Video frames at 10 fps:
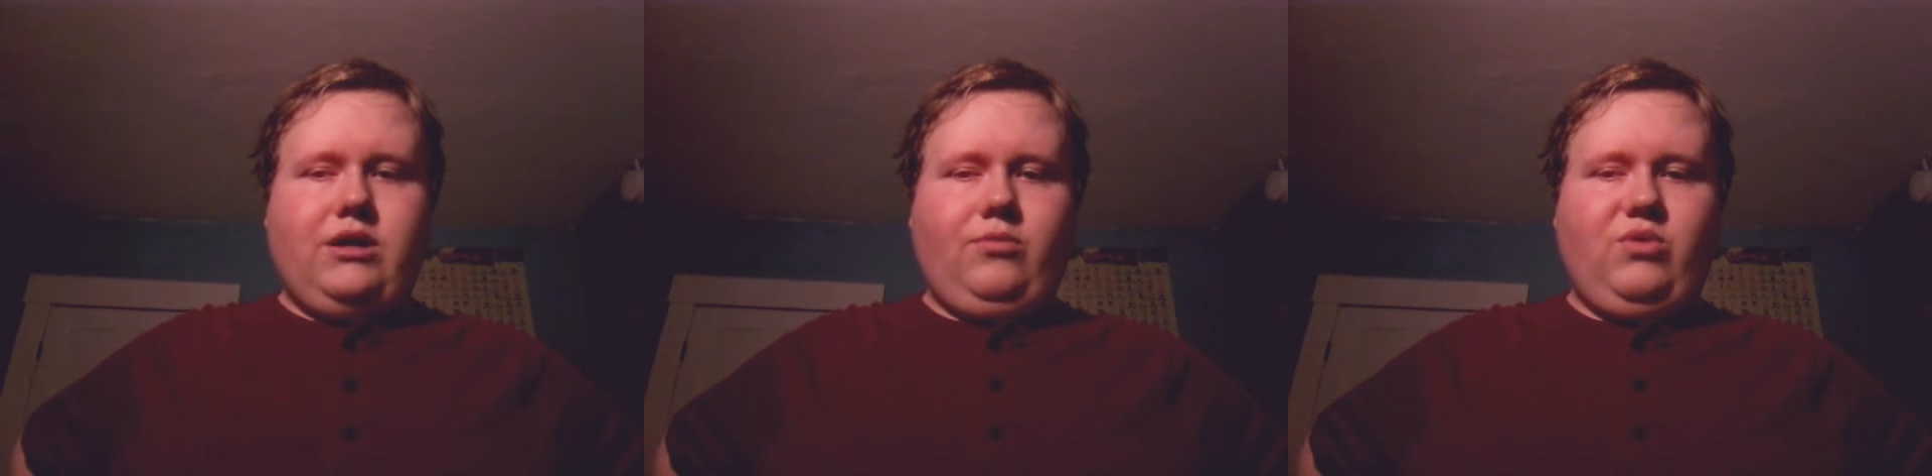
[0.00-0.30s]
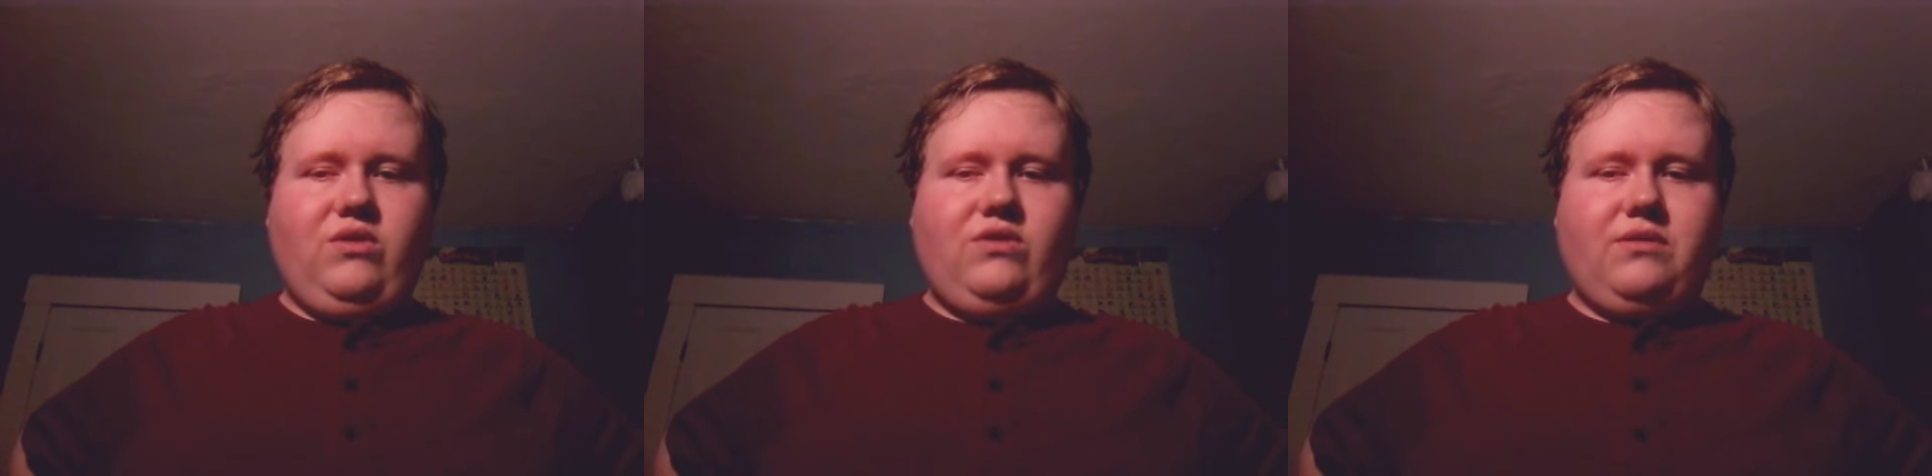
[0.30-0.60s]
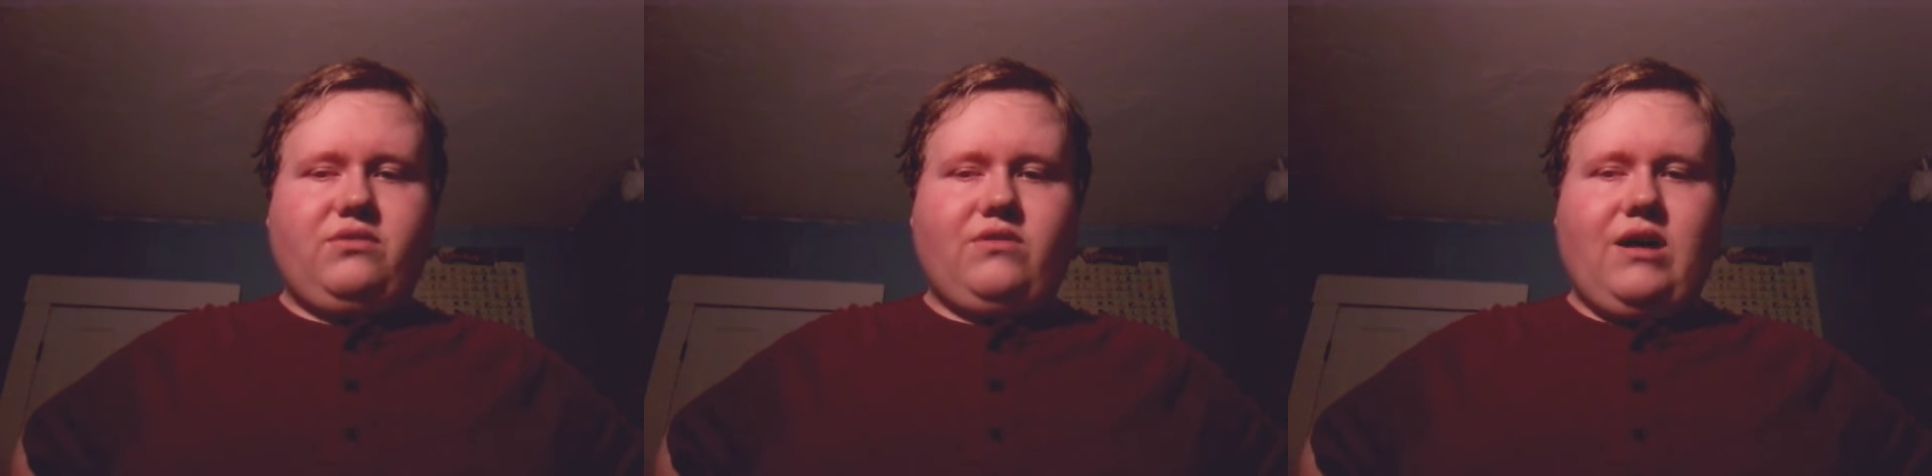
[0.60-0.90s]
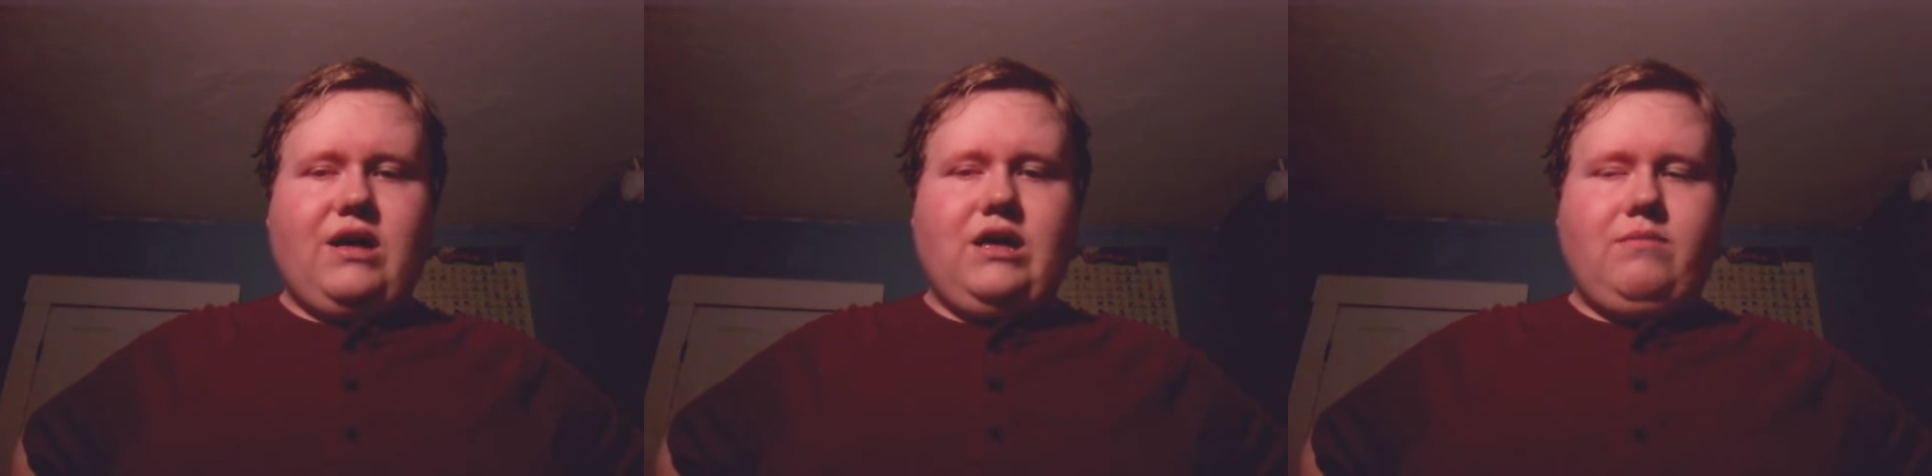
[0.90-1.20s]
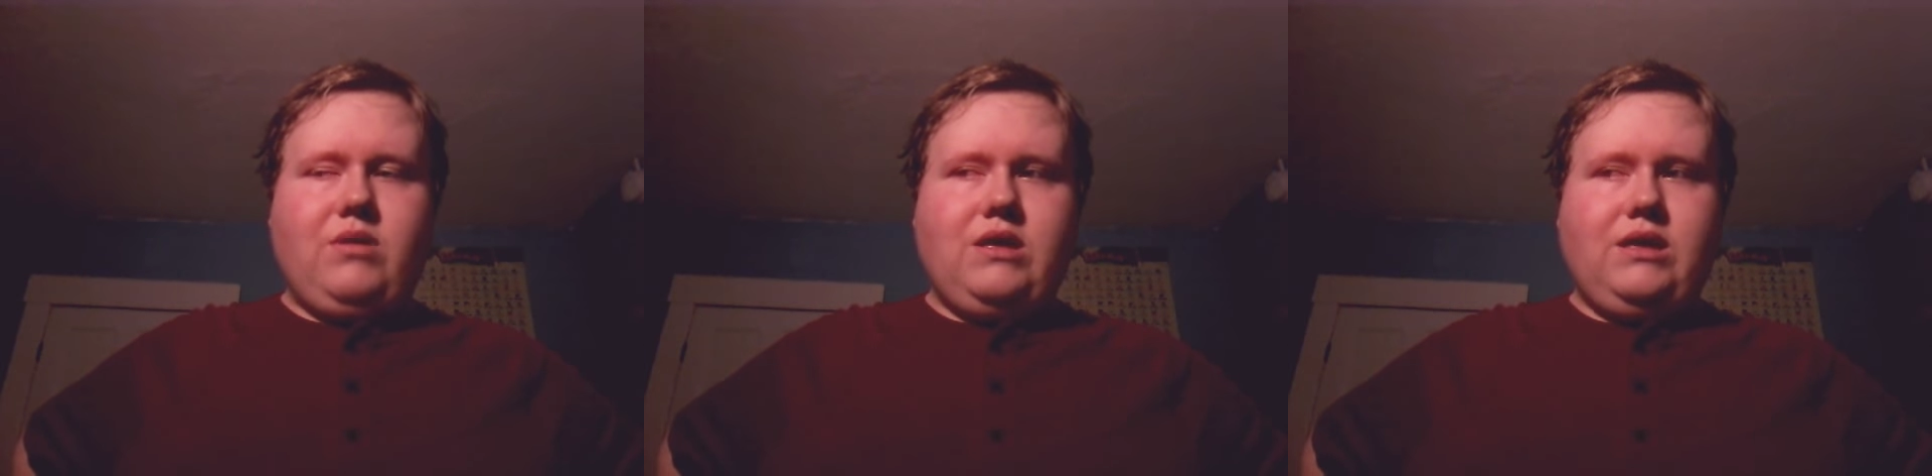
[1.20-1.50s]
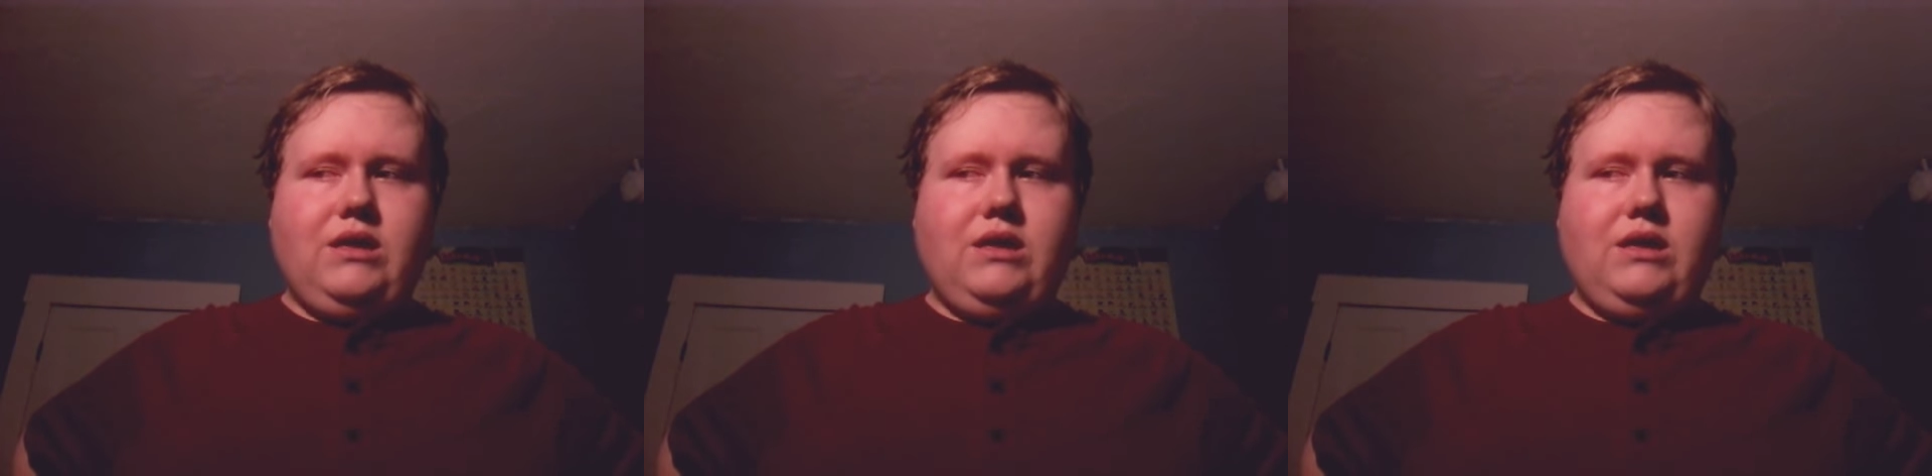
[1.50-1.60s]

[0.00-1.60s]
hope you subscribe,